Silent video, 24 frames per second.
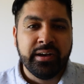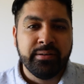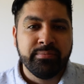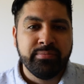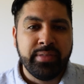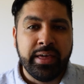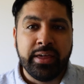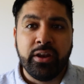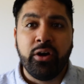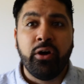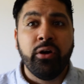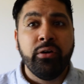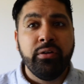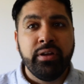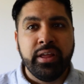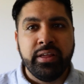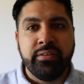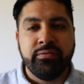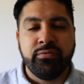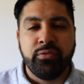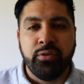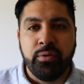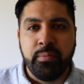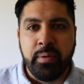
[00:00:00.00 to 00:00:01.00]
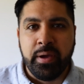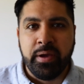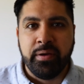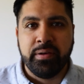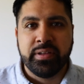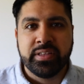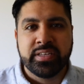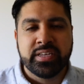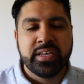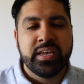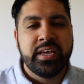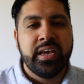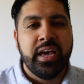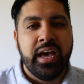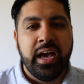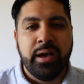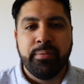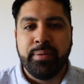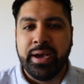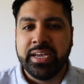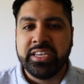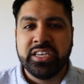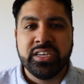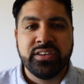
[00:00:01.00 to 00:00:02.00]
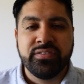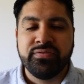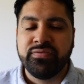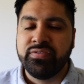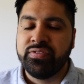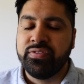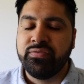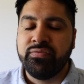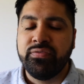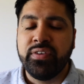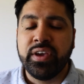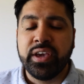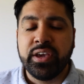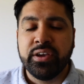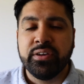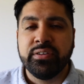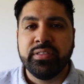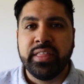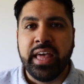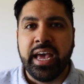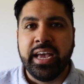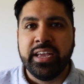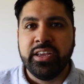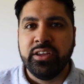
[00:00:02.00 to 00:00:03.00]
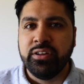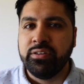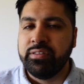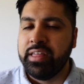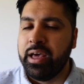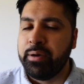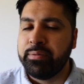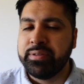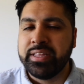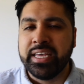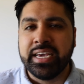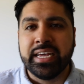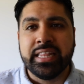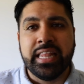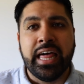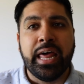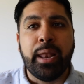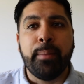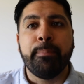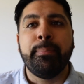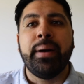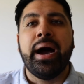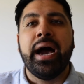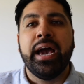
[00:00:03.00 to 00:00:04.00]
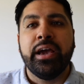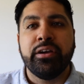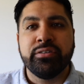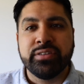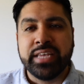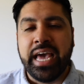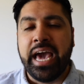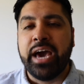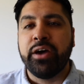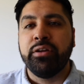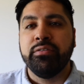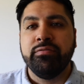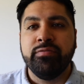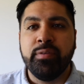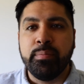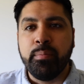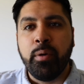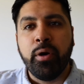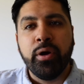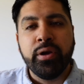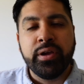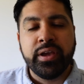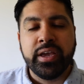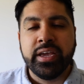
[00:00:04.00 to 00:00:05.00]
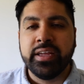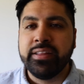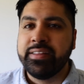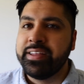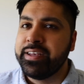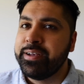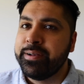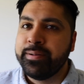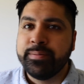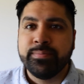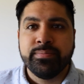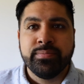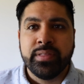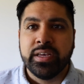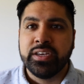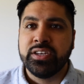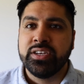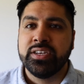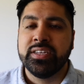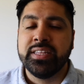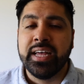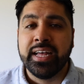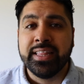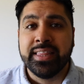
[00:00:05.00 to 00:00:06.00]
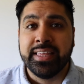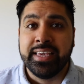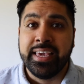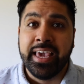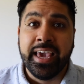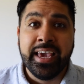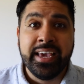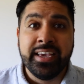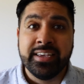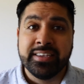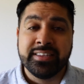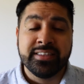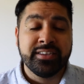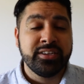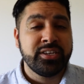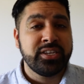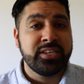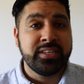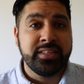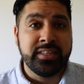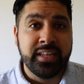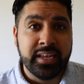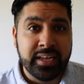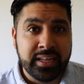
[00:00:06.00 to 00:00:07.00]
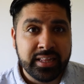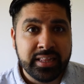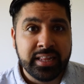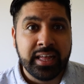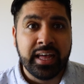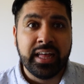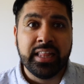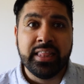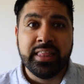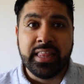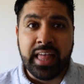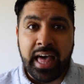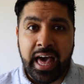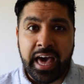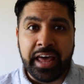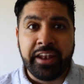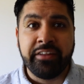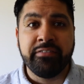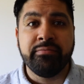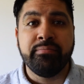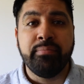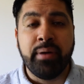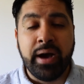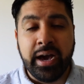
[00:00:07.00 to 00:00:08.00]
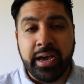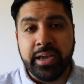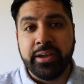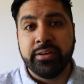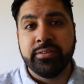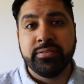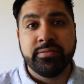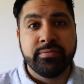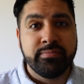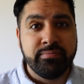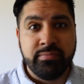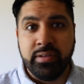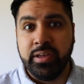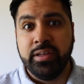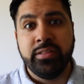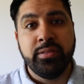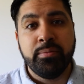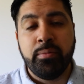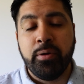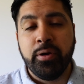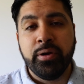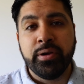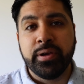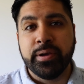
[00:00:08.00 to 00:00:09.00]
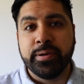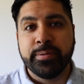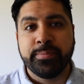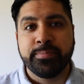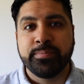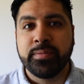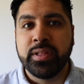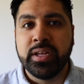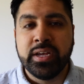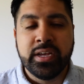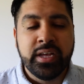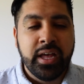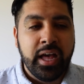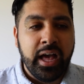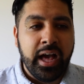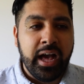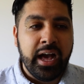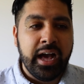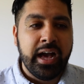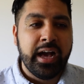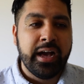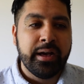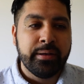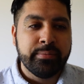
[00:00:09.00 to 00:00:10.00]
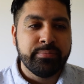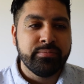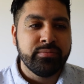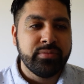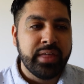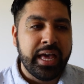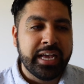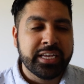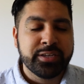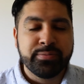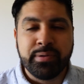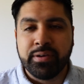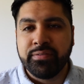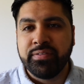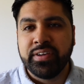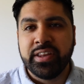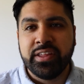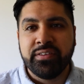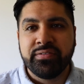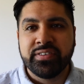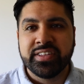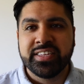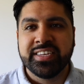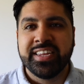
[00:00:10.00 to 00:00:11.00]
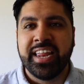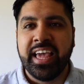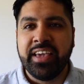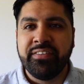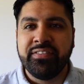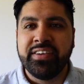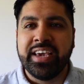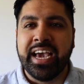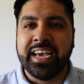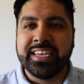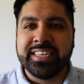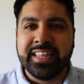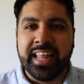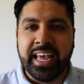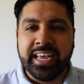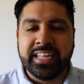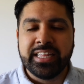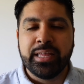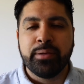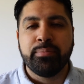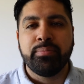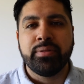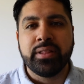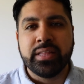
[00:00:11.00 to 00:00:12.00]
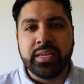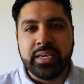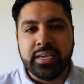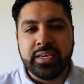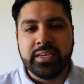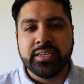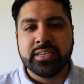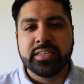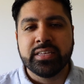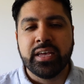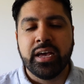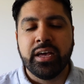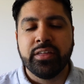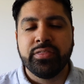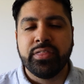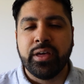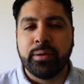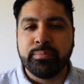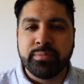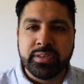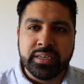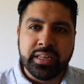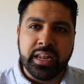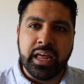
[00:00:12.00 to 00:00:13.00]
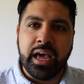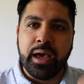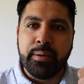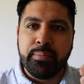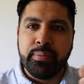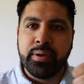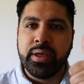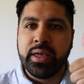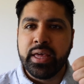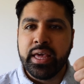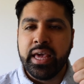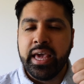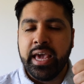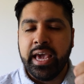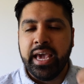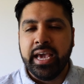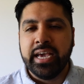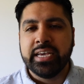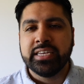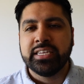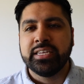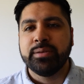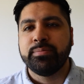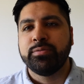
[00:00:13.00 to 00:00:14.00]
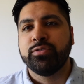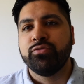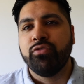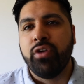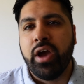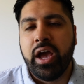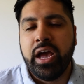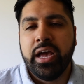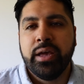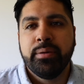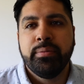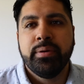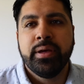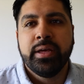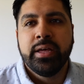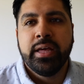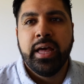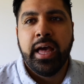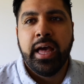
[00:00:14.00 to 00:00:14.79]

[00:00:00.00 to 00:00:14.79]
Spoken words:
that aren't in forbearance. I just figured that, that would take a lot of buyers out of the market. That's just not the case. There's still a lot of buyers in the market. That's my video for today. If you guys liked it, please thumbs it up and subscribe.